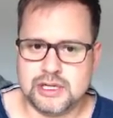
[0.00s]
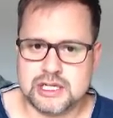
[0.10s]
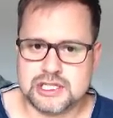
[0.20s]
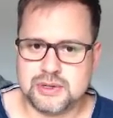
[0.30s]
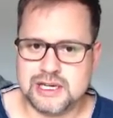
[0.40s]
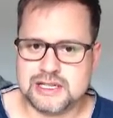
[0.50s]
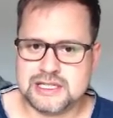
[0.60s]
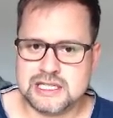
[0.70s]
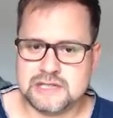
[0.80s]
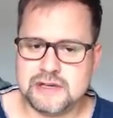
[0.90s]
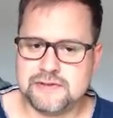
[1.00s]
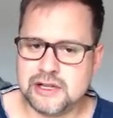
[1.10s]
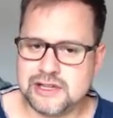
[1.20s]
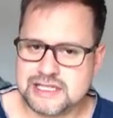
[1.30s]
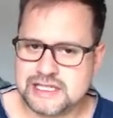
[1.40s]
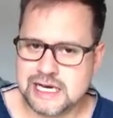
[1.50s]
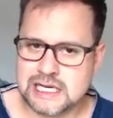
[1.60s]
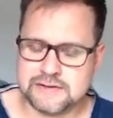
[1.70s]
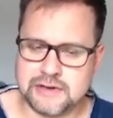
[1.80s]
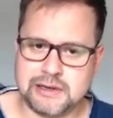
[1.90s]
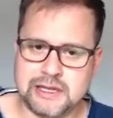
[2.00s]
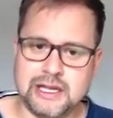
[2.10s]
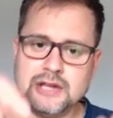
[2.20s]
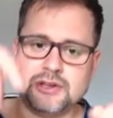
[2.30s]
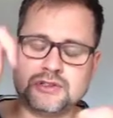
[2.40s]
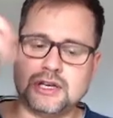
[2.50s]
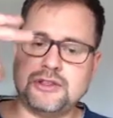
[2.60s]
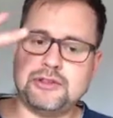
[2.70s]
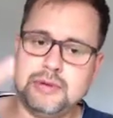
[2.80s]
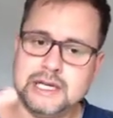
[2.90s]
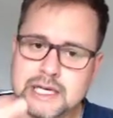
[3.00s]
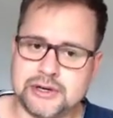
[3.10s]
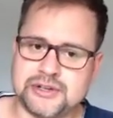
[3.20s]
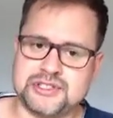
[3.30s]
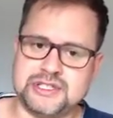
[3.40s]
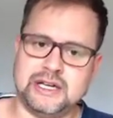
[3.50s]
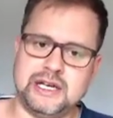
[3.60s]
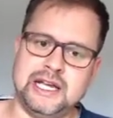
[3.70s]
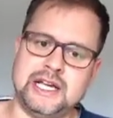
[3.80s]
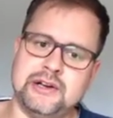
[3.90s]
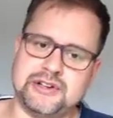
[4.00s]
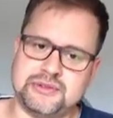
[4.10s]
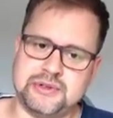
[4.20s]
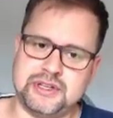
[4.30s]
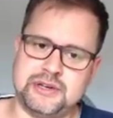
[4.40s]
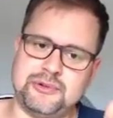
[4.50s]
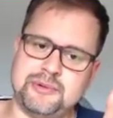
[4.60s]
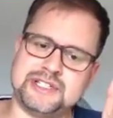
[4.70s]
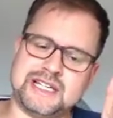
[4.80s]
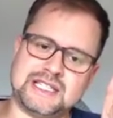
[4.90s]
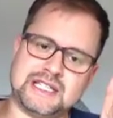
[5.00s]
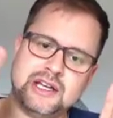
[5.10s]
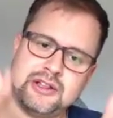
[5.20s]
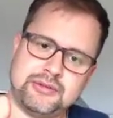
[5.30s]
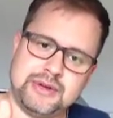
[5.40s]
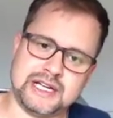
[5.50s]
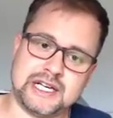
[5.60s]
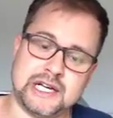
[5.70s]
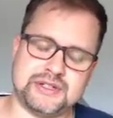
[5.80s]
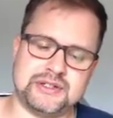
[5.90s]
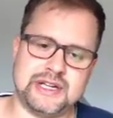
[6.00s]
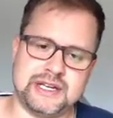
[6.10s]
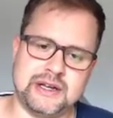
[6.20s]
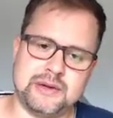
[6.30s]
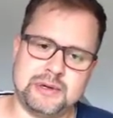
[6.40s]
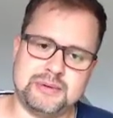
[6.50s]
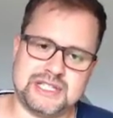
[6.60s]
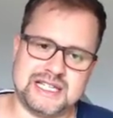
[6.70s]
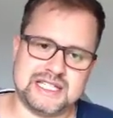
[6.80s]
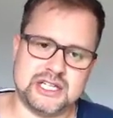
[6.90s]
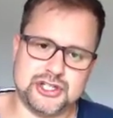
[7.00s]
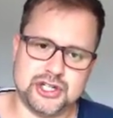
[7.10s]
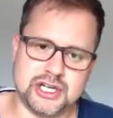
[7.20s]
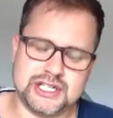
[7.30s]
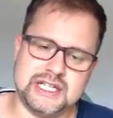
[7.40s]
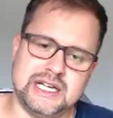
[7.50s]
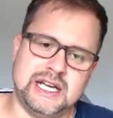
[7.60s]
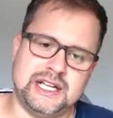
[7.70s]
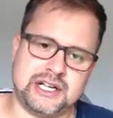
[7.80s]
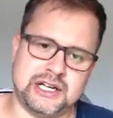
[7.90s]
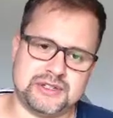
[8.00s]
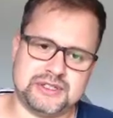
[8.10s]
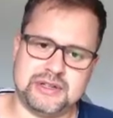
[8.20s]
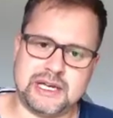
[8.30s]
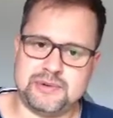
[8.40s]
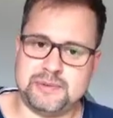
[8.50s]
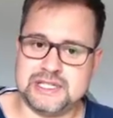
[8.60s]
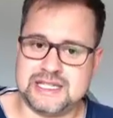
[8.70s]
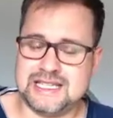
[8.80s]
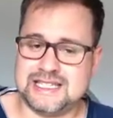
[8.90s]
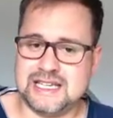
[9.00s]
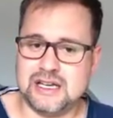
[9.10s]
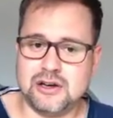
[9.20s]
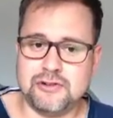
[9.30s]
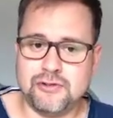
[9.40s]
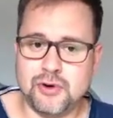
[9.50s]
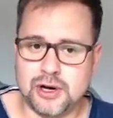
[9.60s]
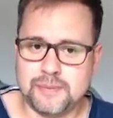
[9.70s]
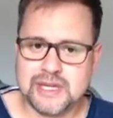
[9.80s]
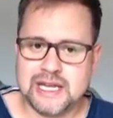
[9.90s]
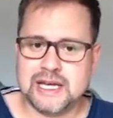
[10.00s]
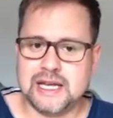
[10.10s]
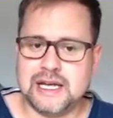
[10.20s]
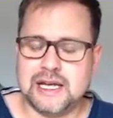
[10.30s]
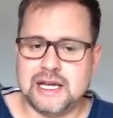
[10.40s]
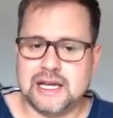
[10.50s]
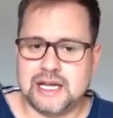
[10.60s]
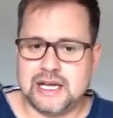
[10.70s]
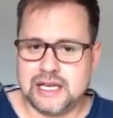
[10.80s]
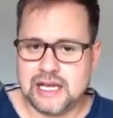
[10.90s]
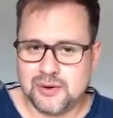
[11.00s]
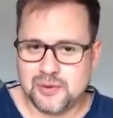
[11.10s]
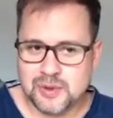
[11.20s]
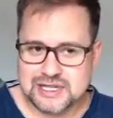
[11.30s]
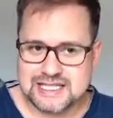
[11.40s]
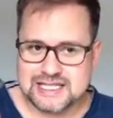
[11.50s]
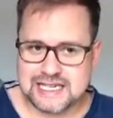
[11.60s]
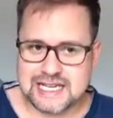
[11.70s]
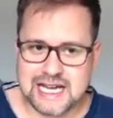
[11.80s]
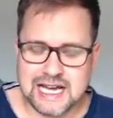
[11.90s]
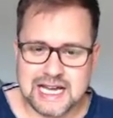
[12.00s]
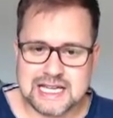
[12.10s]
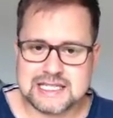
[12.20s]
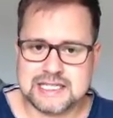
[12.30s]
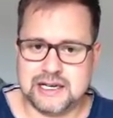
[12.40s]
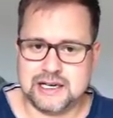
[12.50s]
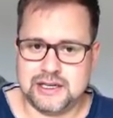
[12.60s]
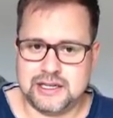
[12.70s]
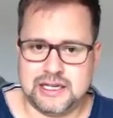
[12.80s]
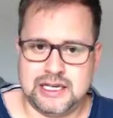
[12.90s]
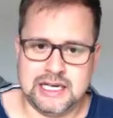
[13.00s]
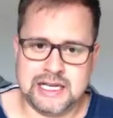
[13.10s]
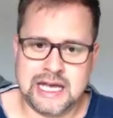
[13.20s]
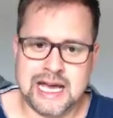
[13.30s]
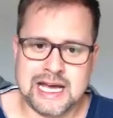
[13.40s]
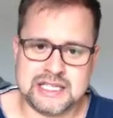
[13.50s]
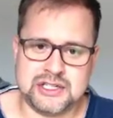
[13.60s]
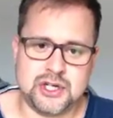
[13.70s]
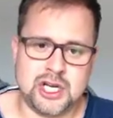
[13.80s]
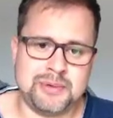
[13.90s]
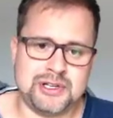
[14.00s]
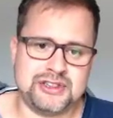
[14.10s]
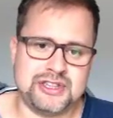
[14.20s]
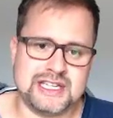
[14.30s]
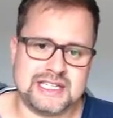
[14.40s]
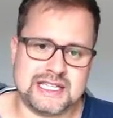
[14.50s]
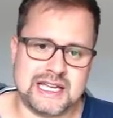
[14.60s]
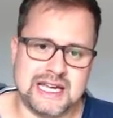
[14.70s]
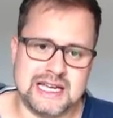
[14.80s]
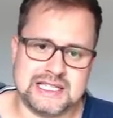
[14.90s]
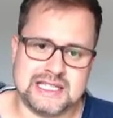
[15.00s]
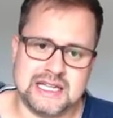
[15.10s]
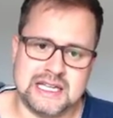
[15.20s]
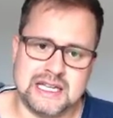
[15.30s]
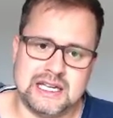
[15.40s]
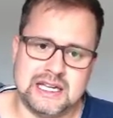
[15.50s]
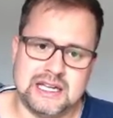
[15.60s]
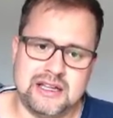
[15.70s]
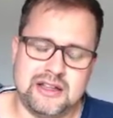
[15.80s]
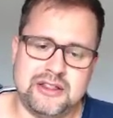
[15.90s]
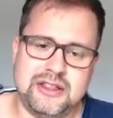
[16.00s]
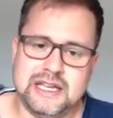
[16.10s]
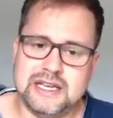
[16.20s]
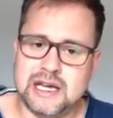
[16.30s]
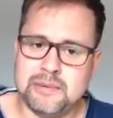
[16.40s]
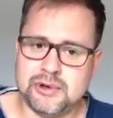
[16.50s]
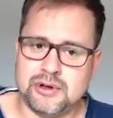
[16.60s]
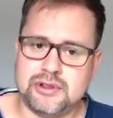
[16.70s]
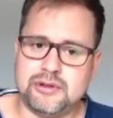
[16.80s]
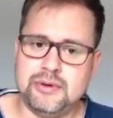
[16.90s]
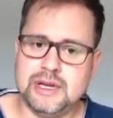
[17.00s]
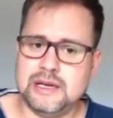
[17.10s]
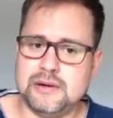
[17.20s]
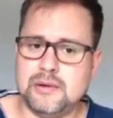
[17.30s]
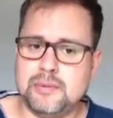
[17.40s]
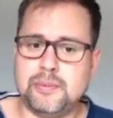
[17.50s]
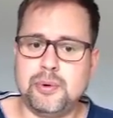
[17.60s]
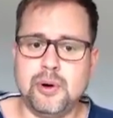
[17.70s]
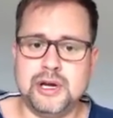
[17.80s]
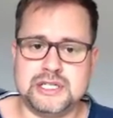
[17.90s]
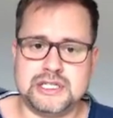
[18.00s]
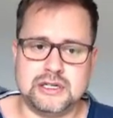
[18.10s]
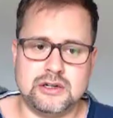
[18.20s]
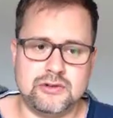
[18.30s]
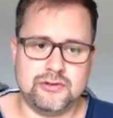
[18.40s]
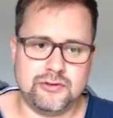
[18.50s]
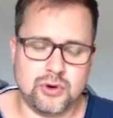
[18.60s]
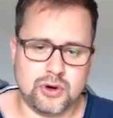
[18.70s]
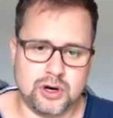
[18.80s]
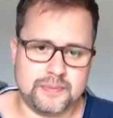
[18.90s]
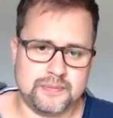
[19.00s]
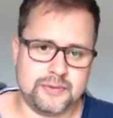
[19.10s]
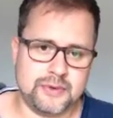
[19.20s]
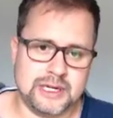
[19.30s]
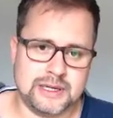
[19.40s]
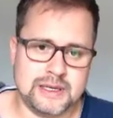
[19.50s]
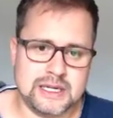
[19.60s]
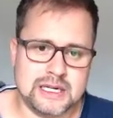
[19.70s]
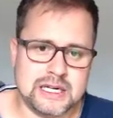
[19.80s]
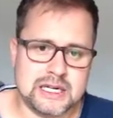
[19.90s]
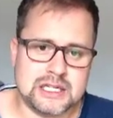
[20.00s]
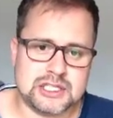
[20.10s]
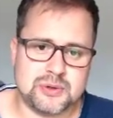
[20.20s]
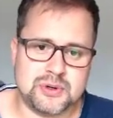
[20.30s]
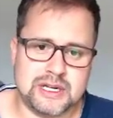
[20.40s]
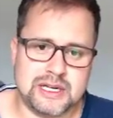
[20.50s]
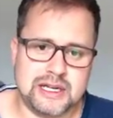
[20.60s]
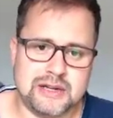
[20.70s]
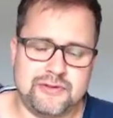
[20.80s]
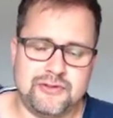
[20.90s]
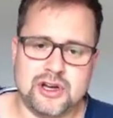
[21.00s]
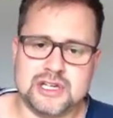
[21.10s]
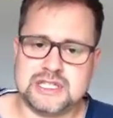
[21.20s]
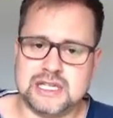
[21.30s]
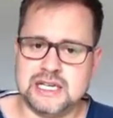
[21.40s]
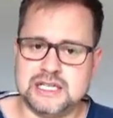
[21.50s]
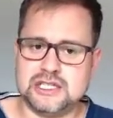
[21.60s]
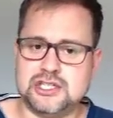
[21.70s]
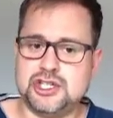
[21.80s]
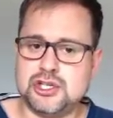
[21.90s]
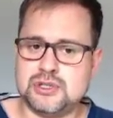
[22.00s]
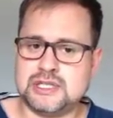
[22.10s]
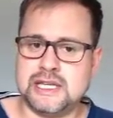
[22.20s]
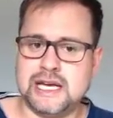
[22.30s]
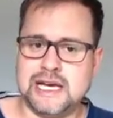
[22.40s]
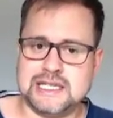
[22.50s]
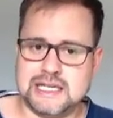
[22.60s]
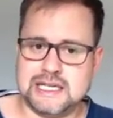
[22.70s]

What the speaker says: So in a CSV file, that's a text file, right? Those are 3 characters, a character that represents 3, a character that represents a dot, and a character that represents a 4. Now, what Stata has done, it has interpreted this as the number 3.4, right? So first, it deduced that